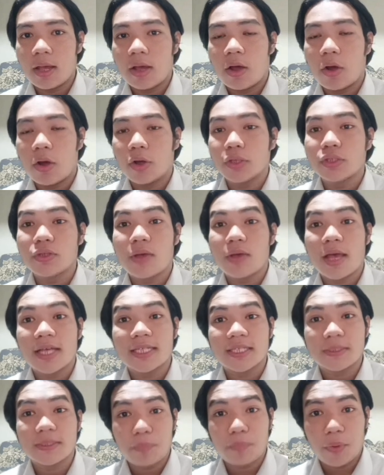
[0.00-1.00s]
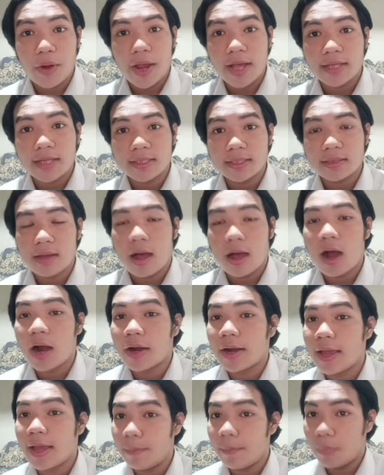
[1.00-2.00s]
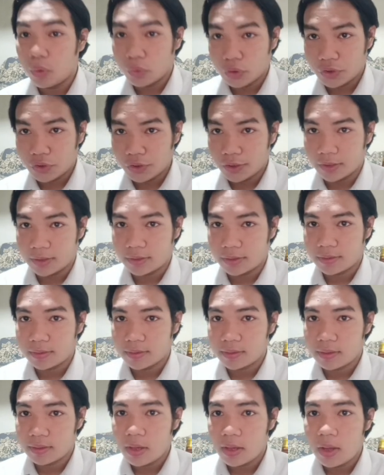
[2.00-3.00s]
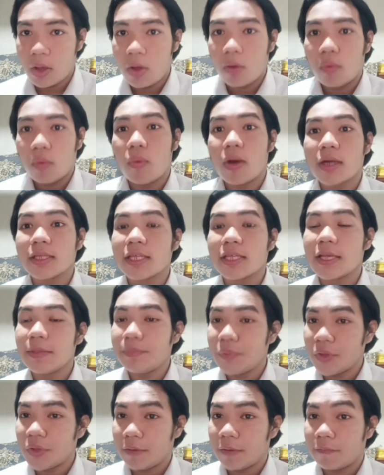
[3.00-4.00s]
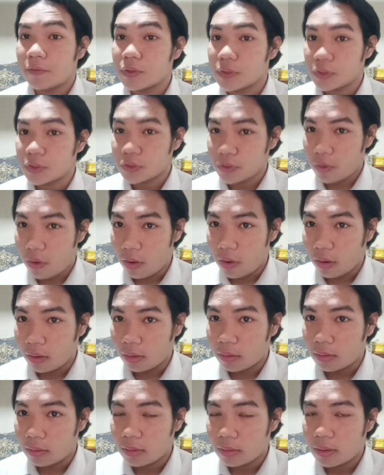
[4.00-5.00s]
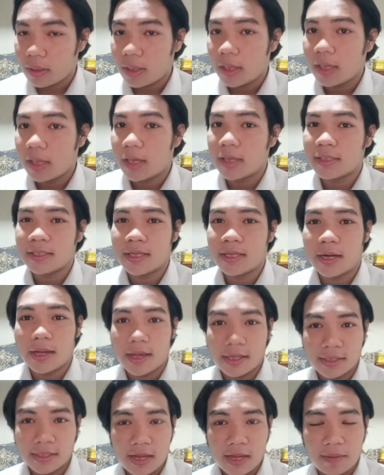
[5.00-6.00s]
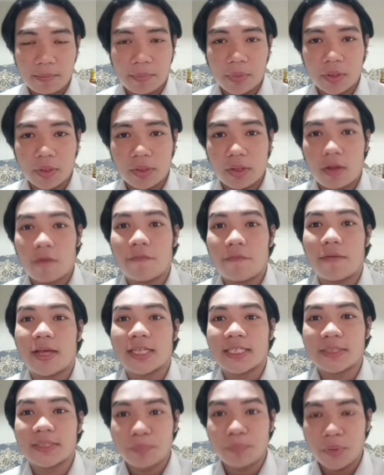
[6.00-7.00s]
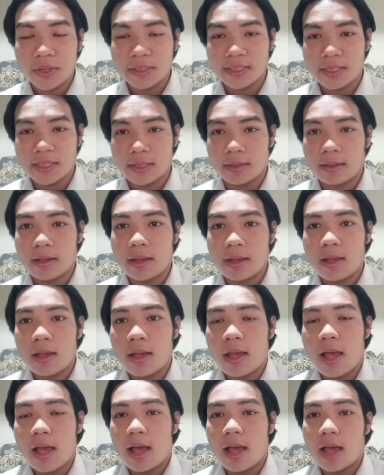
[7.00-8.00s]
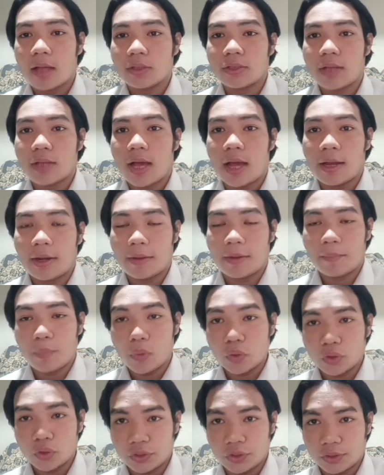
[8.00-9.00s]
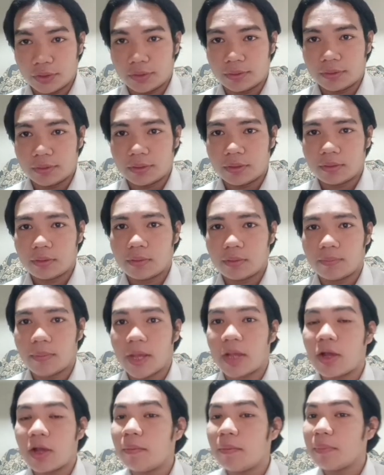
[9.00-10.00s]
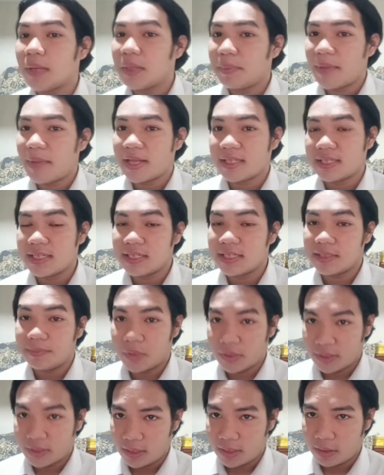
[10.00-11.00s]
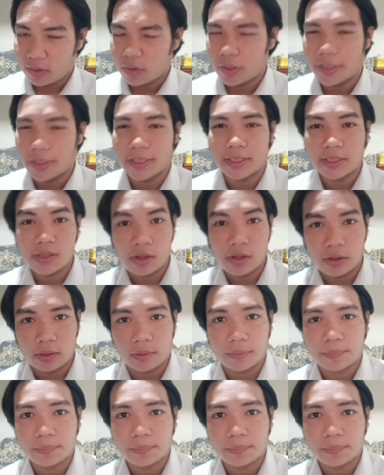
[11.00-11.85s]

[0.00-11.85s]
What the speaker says: Or to express our emotions. What a beautiful song. It is an example of expressing an emotion by complementing the music or the song.